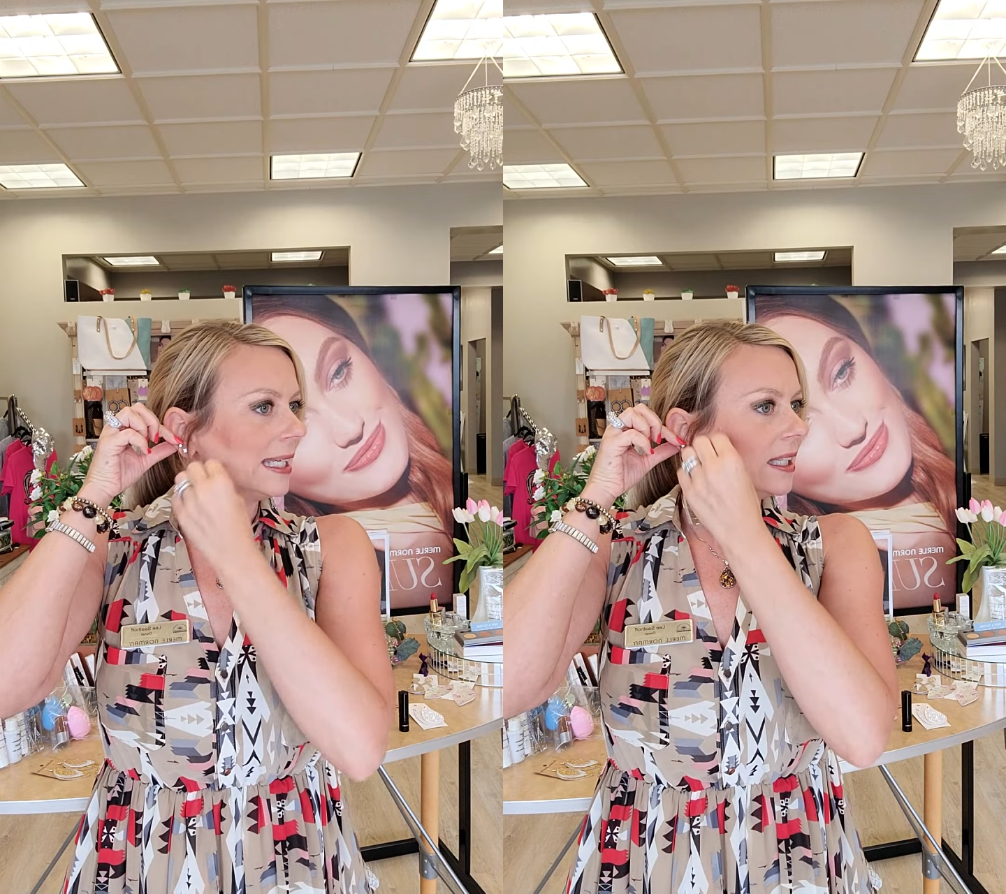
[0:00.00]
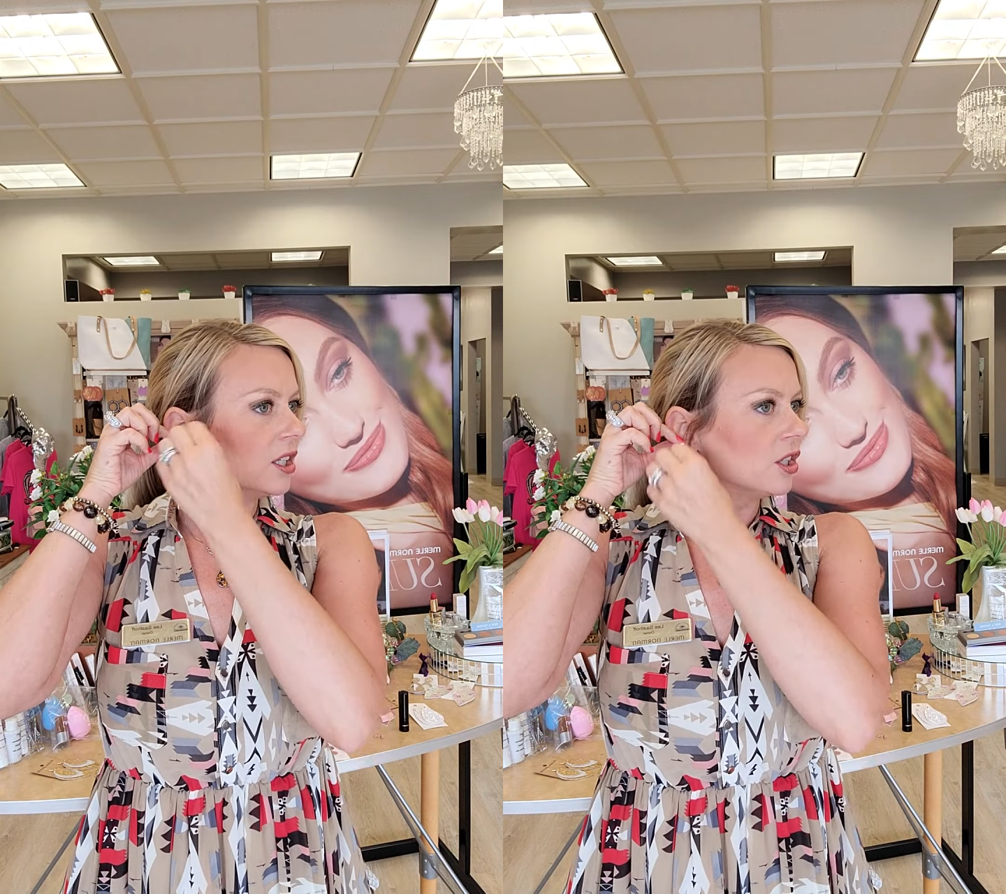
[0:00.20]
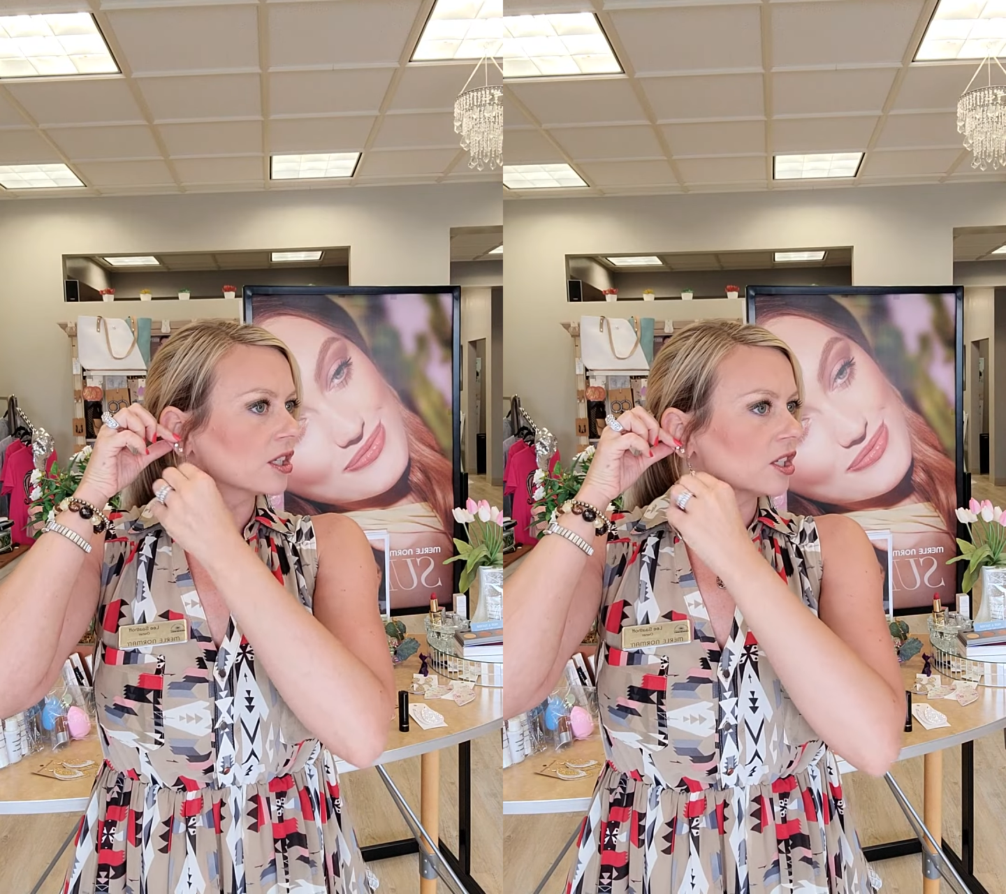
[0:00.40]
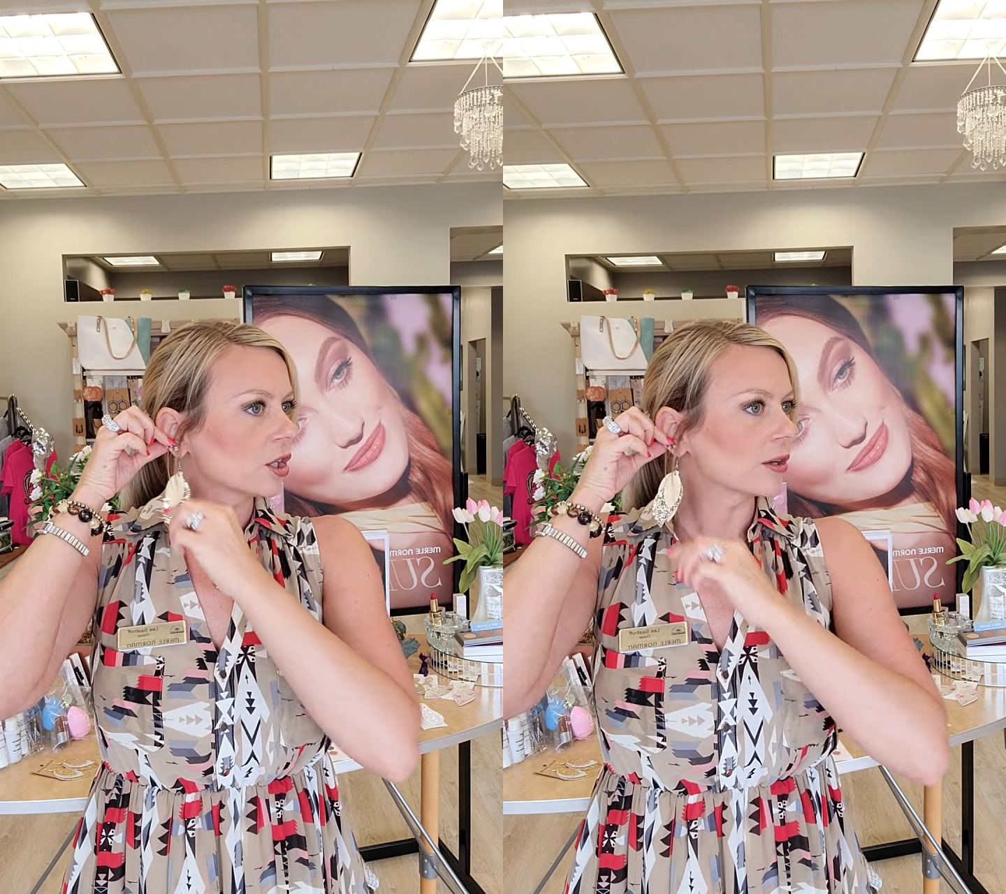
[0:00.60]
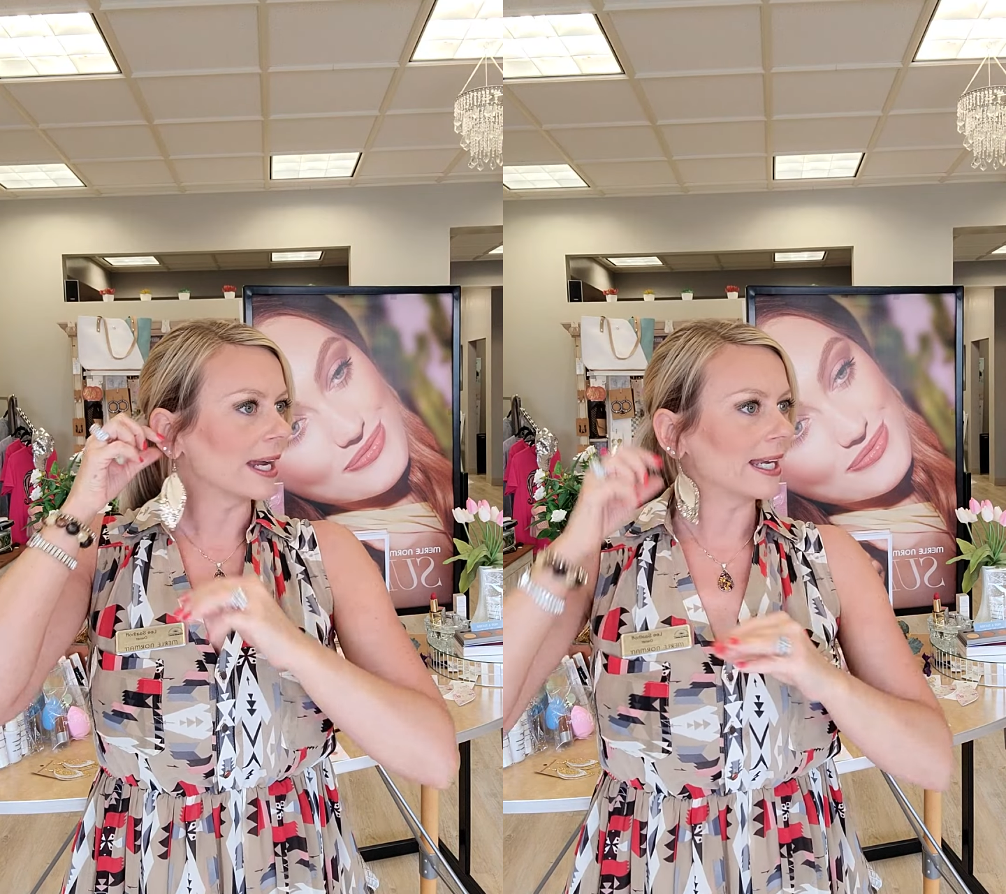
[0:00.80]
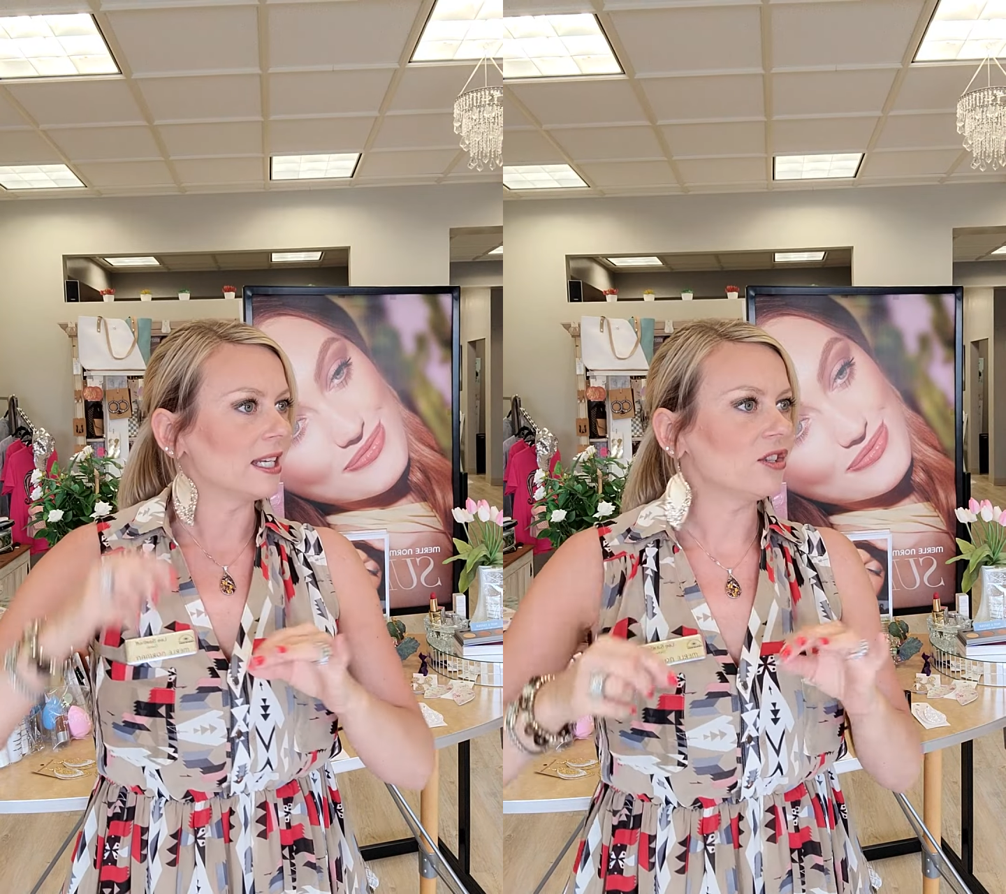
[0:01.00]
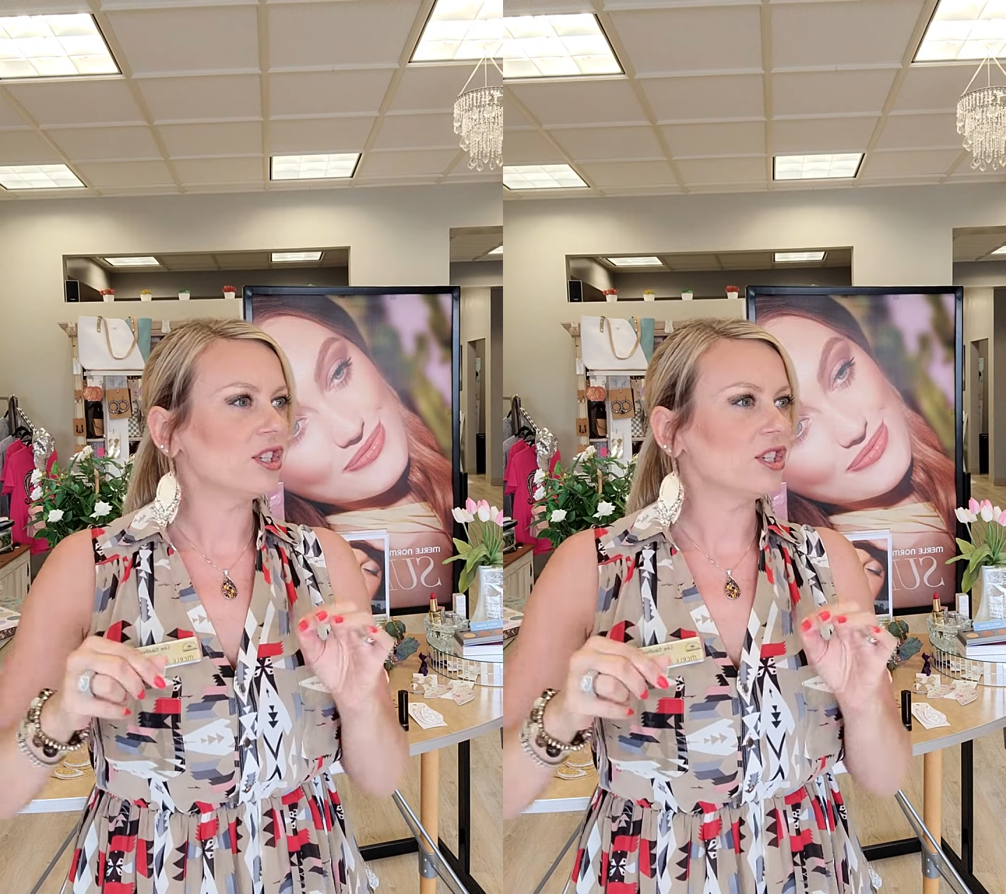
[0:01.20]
in the nooks and crannies.